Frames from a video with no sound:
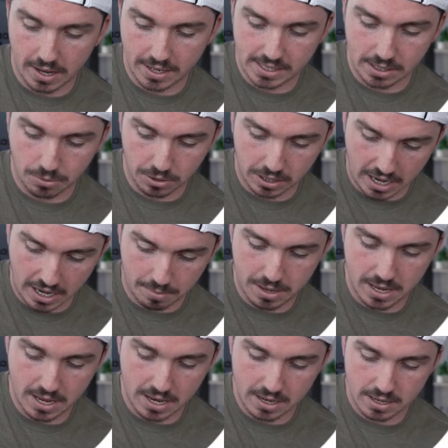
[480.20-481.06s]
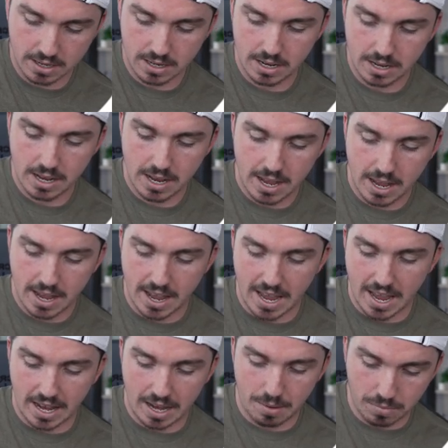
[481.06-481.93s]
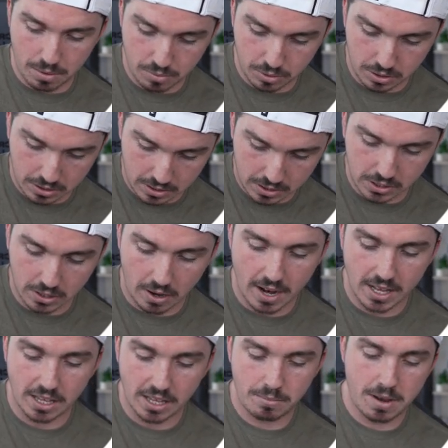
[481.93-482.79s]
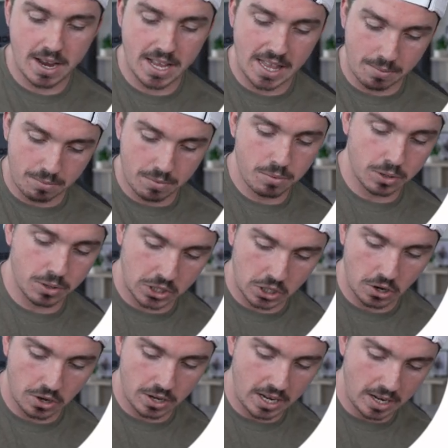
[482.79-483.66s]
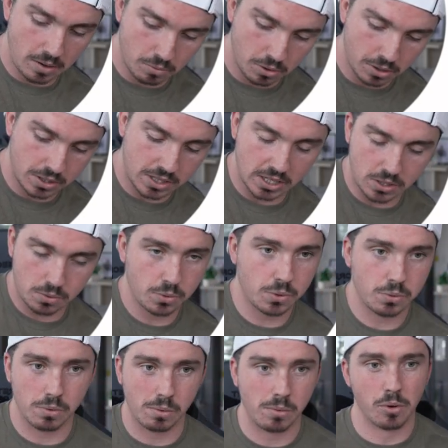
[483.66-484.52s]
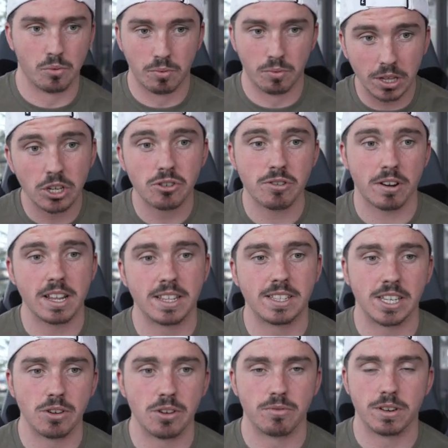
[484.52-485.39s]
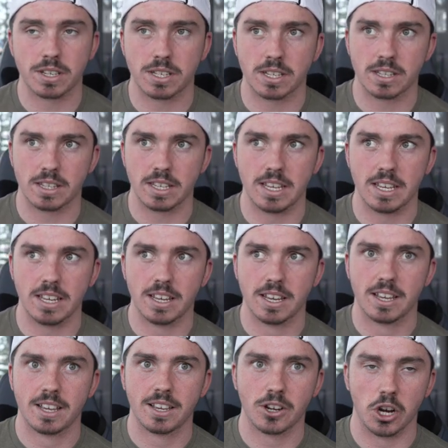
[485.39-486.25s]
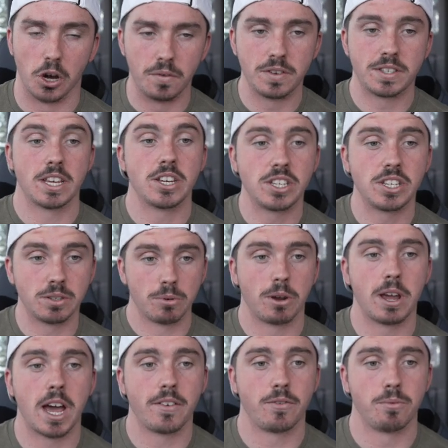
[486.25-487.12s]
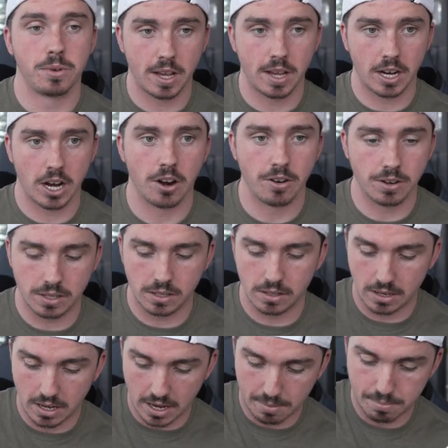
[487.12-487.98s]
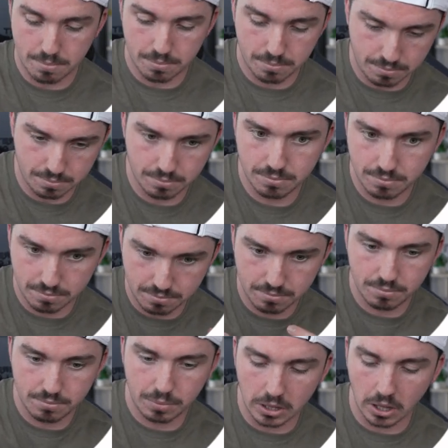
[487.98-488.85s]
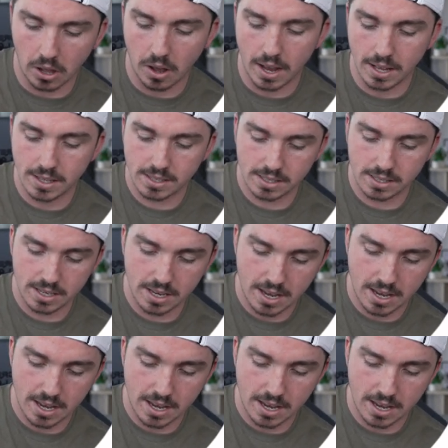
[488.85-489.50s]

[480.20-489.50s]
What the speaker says: that would come in, and then we would sign them, and then we would turn inwards. This was when we were really trying to de-risk the conversations that we were having with our current clients.